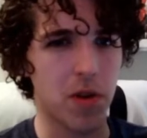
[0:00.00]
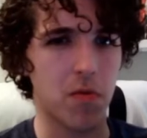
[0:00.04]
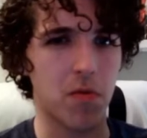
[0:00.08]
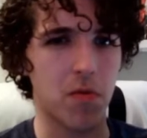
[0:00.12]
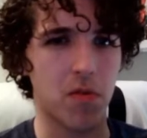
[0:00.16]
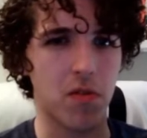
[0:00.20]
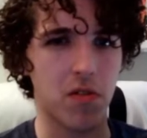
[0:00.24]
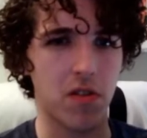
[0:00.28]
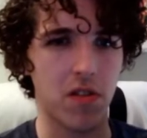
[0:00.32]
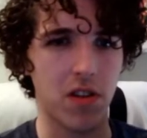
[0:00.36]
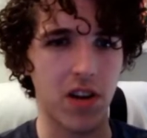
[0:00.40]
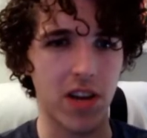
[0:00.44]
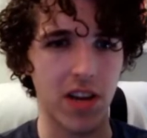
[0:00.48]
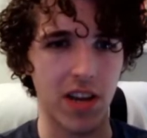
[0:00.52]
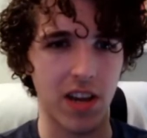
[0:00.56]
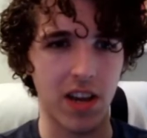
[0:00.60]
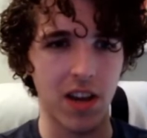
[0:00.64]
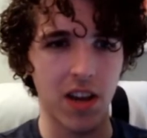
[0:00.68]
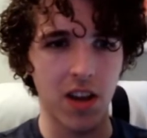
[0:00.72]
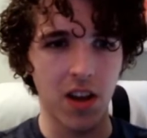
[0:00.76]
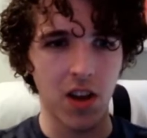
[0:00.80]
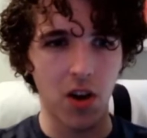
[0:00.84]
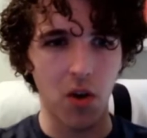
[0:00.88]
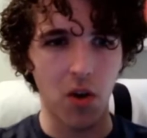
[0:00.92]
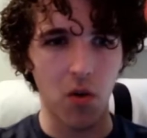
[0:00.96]
were
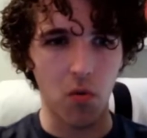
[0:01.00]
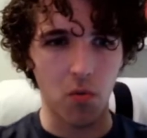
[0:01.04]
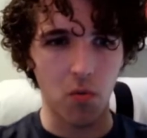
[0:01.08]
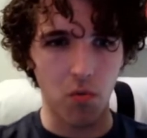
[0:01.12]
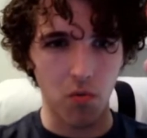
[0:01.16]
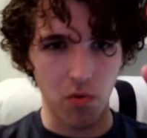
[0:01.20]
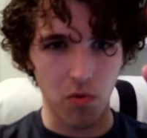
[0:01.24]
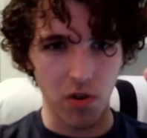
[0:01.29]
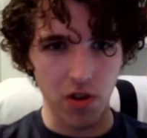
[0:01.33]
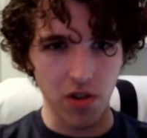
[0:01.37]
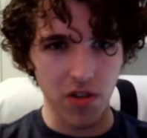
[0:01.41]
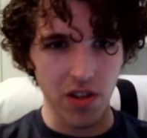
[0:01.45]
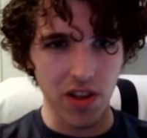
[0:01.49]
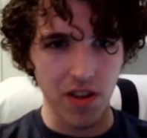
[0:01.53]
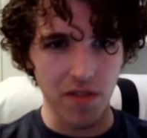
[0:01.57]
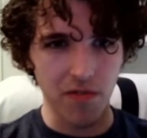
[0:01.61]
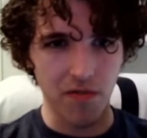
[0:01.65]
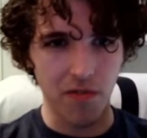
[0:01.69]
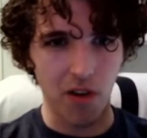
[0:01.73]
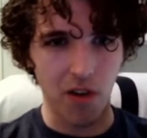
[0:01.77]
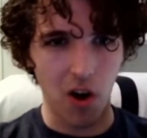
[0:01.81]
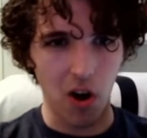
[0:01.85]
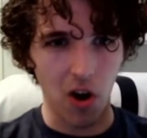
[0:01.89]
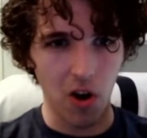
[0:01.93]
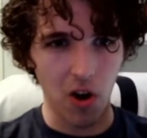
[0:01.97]
really
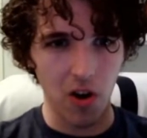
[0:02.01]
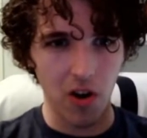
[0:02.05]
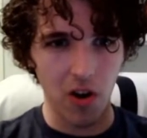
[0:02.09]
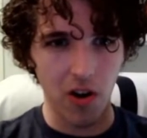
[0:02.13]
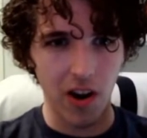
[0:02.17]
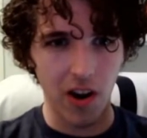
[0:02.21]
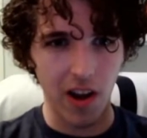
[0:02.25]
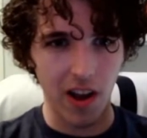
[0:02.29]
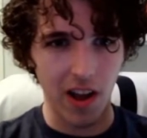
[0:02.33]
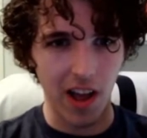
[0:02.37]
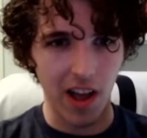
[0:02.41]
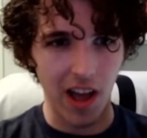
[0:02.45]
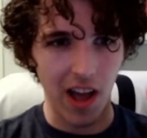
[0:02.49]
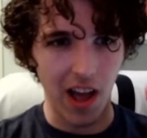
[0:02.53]
far